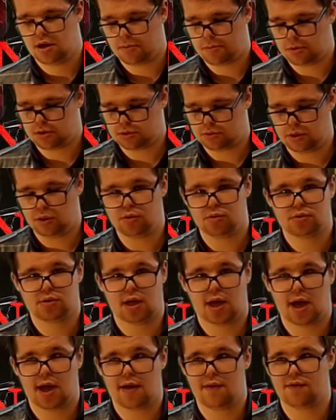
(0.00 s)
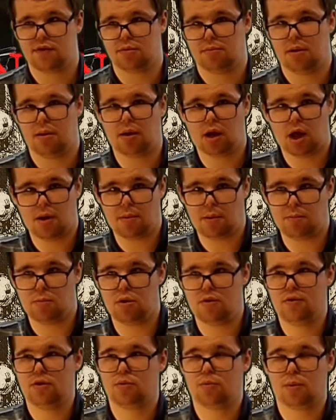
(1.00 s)
Because we also have some upcoming
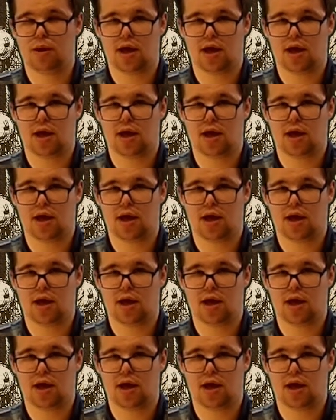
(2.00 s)
movies.